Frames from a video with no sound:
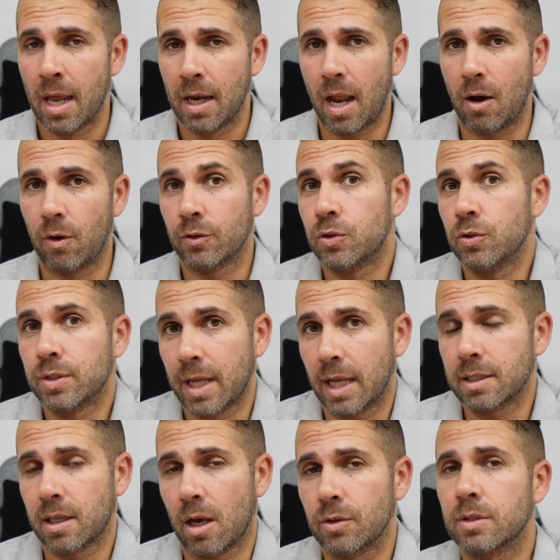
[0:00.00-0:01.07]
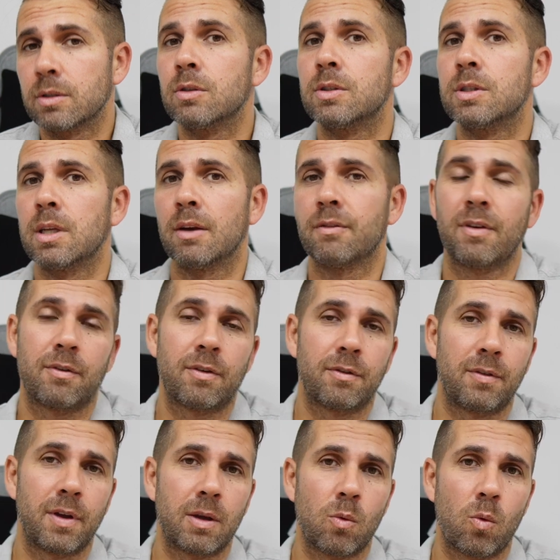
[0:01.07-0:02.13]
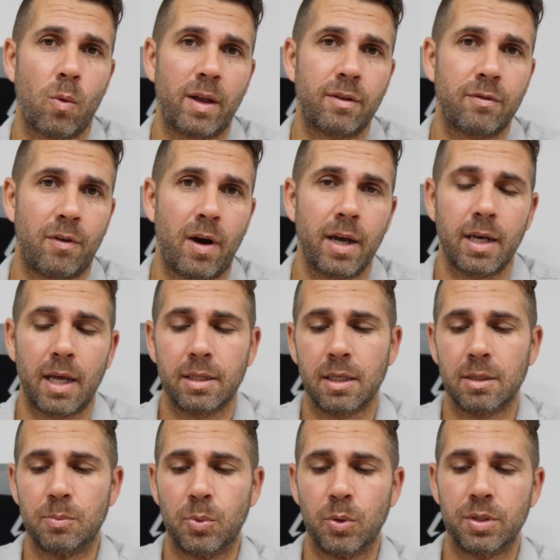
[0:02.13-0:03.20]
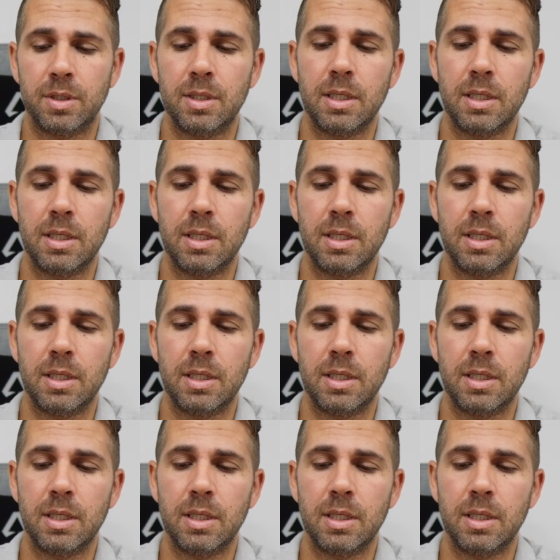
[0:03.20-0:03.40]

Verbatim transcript: Now, to test out to see if everything went fine, I did put